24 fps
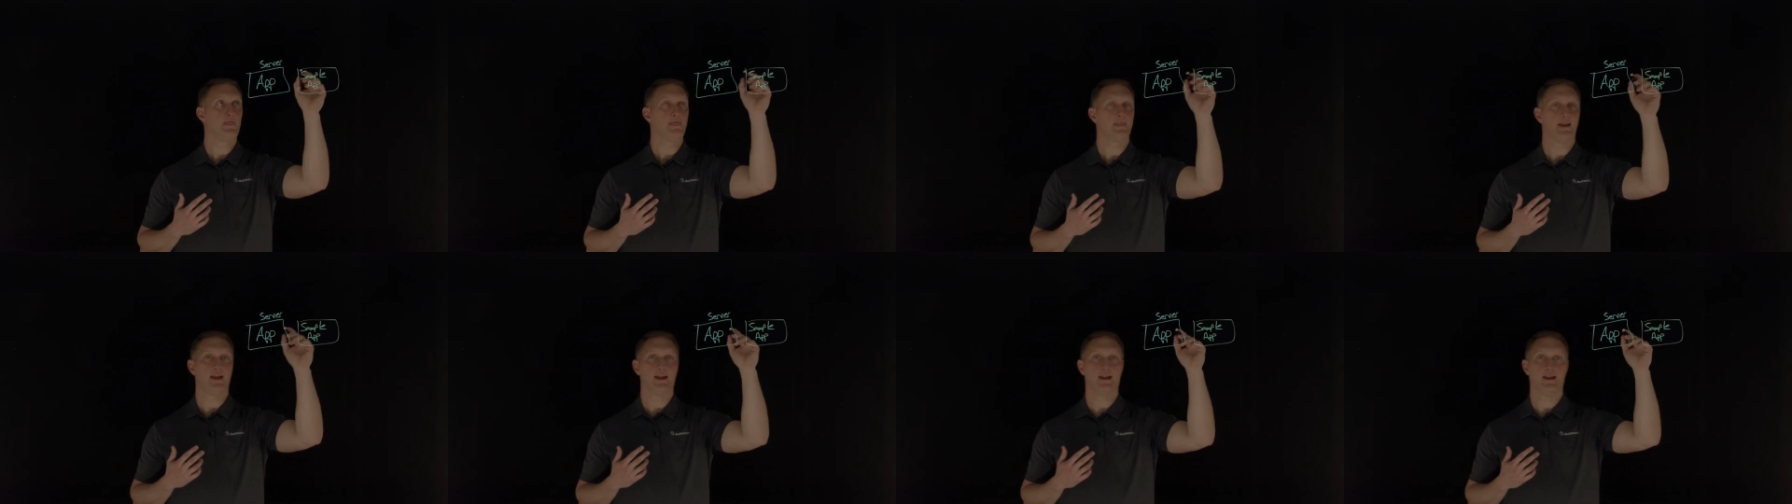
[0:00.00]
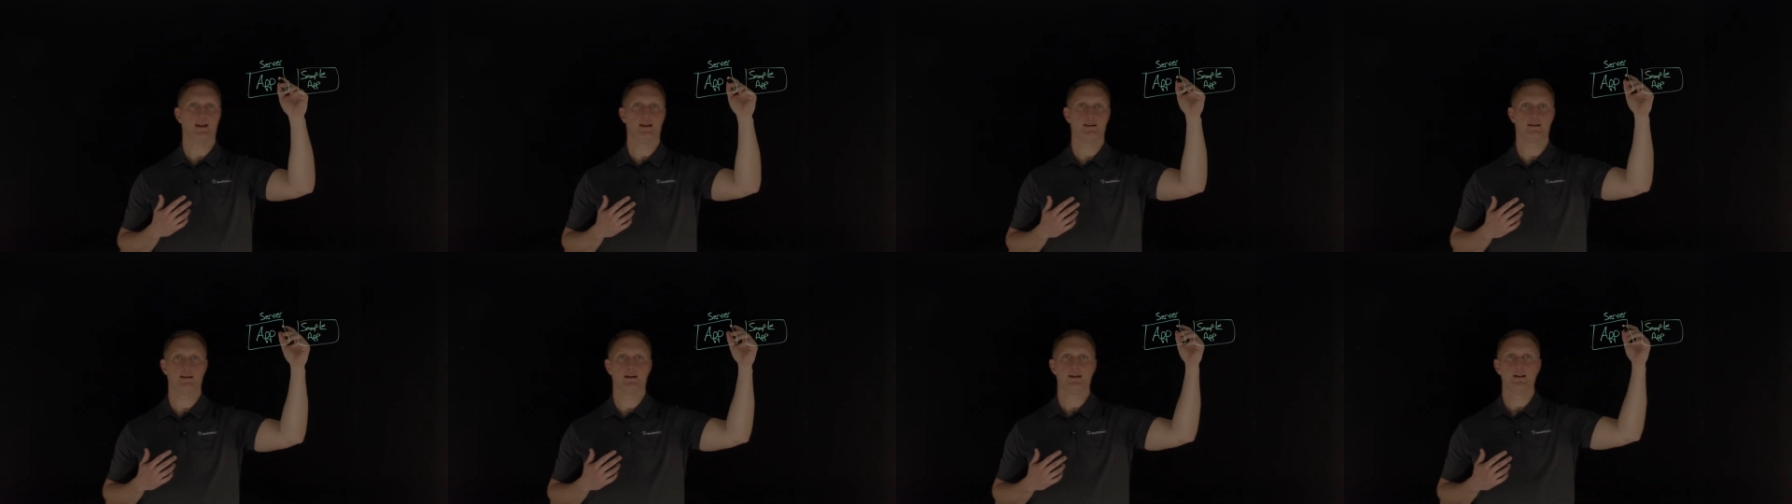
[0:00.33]

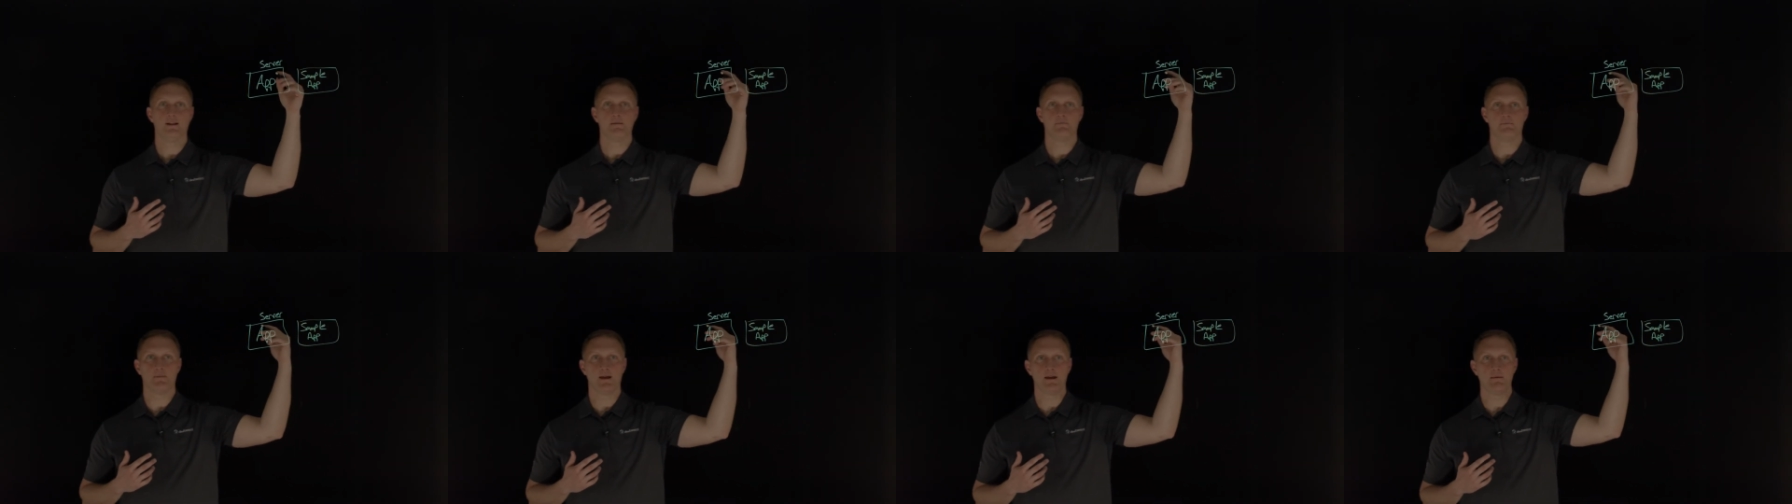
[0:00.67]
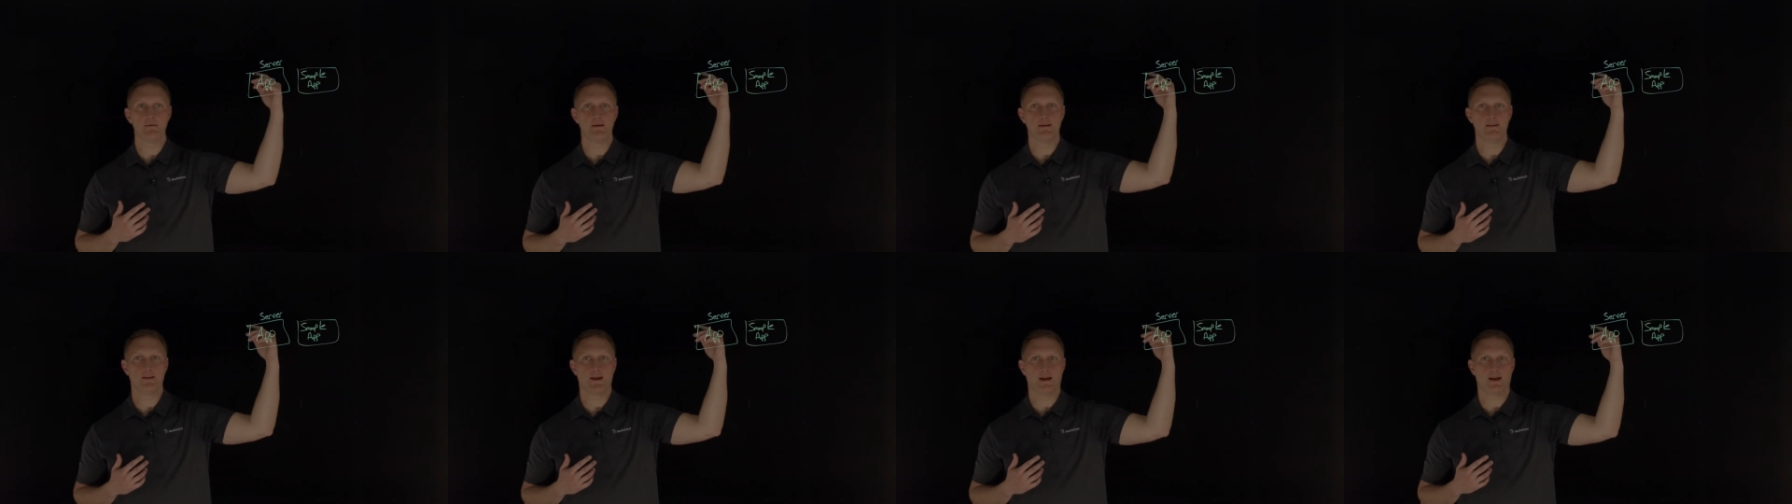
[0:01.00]
And
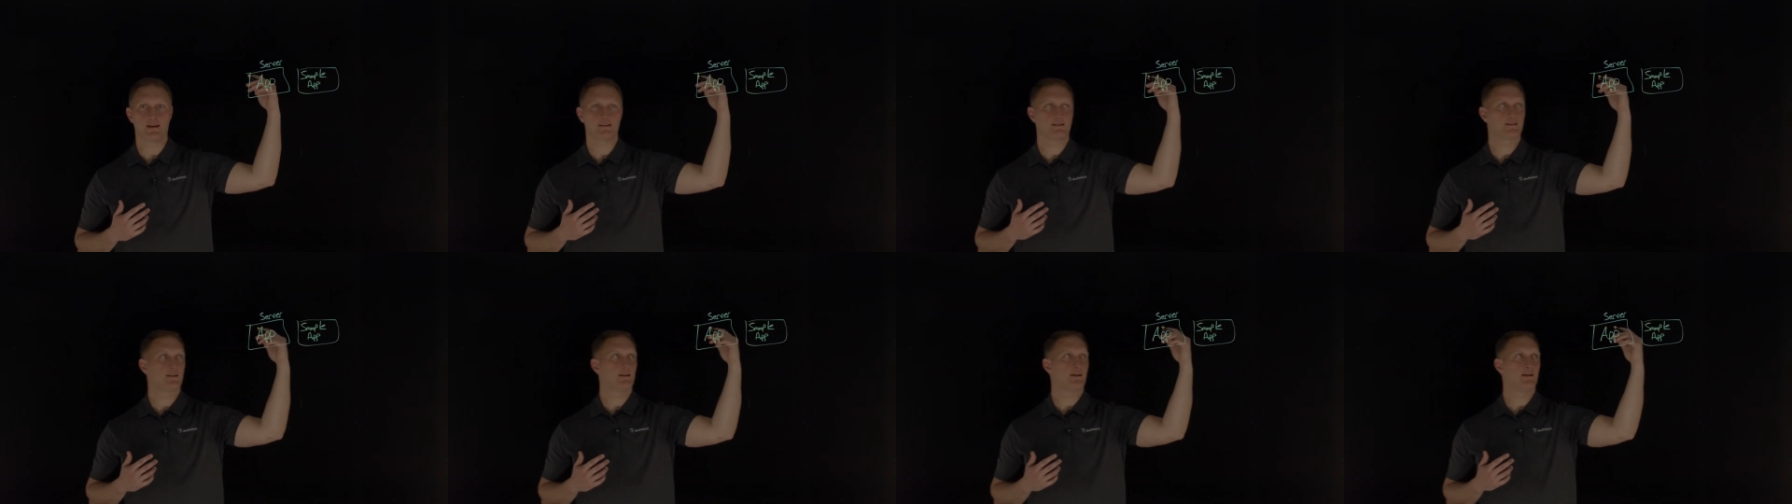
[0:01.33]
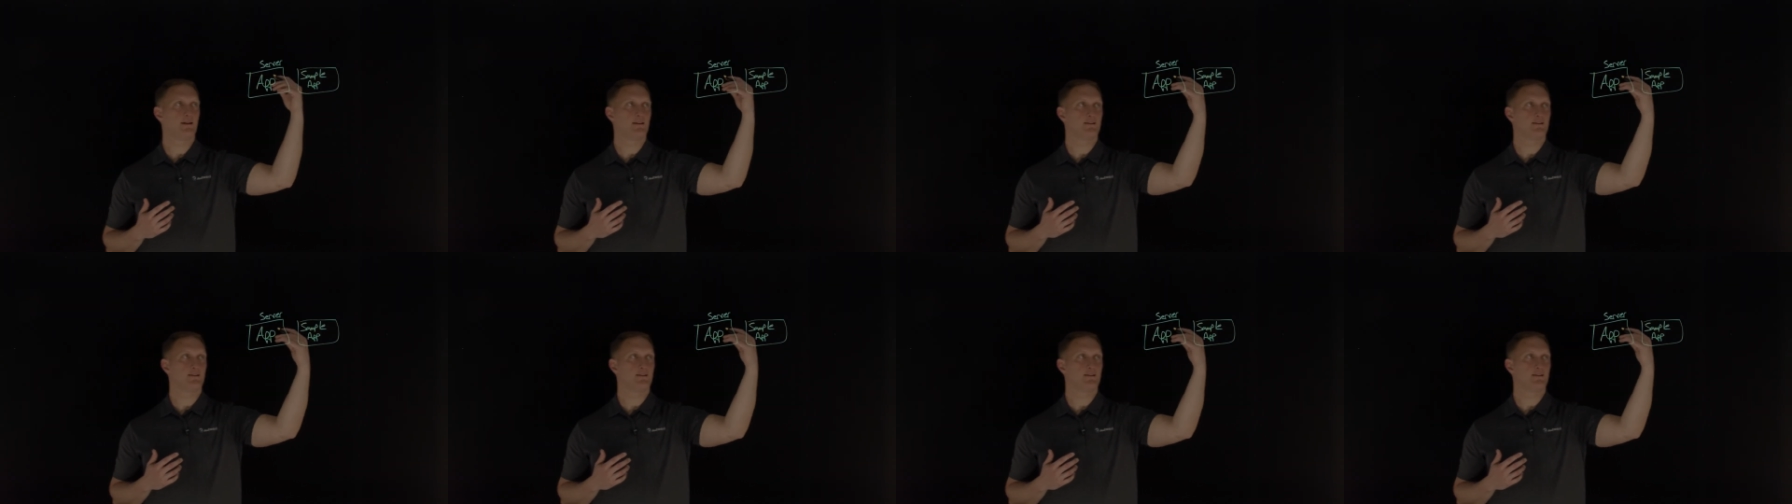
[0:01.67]
maybe that uh,